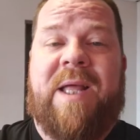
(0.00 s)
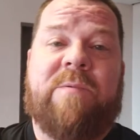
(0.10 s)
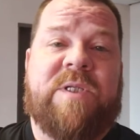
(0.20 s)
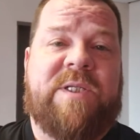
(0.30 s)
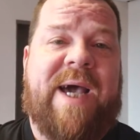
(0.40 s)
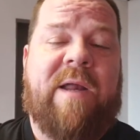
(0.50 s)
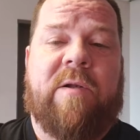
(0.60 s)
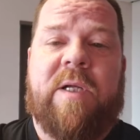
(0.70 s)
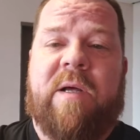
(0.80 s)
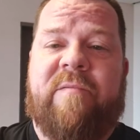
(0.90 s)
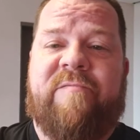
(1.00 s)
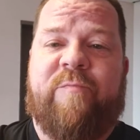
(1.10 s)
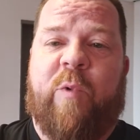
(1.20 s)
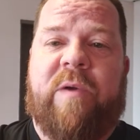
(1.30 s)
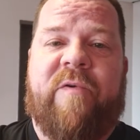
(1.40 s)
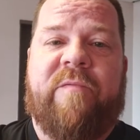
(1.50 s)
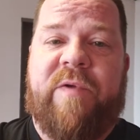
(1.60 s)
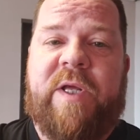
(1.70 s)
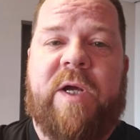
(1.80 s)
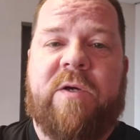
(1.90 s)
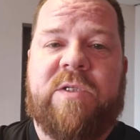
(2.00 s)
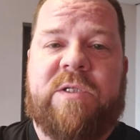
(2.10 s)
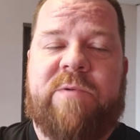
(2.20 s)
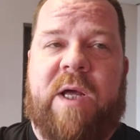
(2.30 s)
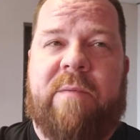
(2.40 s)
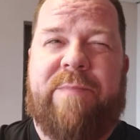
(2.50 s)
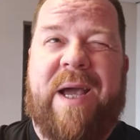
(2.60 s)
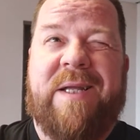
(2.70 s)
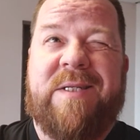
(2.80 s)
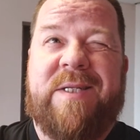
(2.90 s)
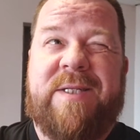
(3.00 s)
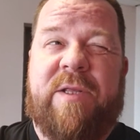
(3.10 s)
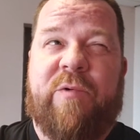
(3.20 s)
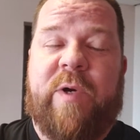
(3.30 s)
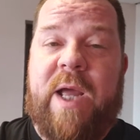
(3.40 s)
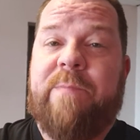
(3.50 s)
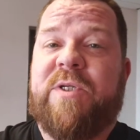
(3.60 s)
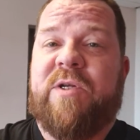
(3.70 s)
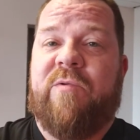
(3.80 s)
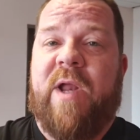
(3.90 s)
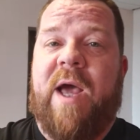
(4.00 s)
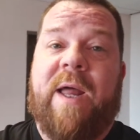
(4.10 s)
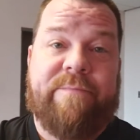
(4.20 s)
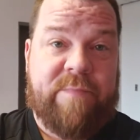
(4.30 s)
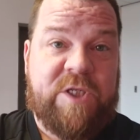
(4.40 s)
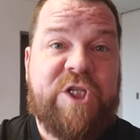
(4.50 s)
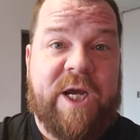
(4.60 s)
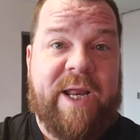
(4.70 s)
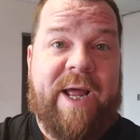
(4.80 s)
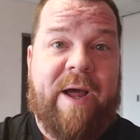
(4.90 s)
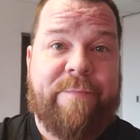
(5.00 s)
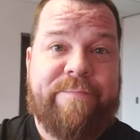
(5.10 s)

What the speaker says: That was the title of one of our videos back in Season 3, Episode 9. Check it out.